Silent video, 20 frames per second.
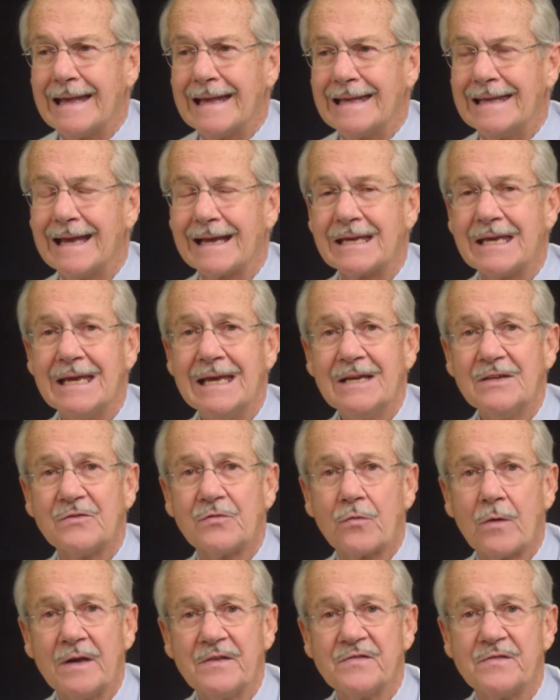You can't
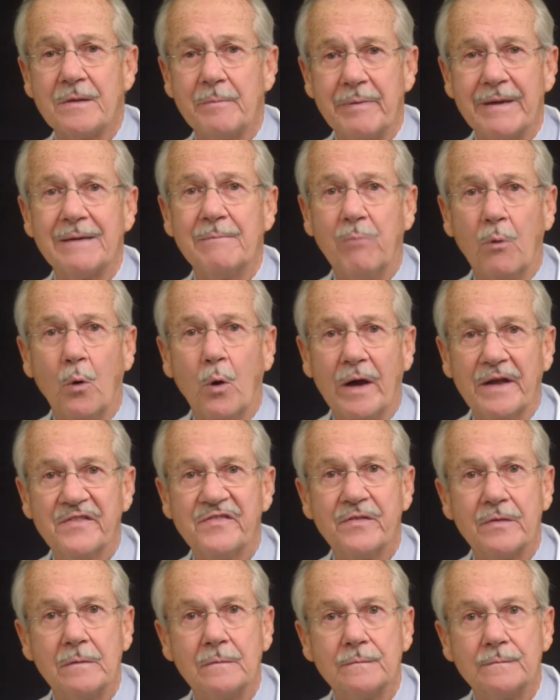trust the big
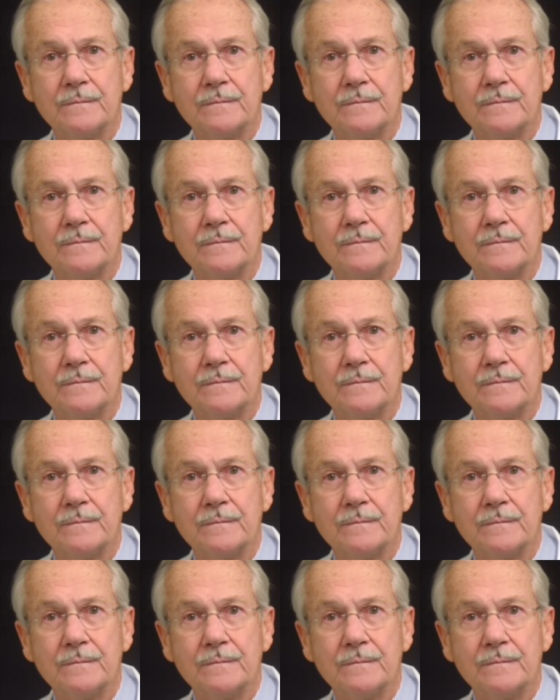boys.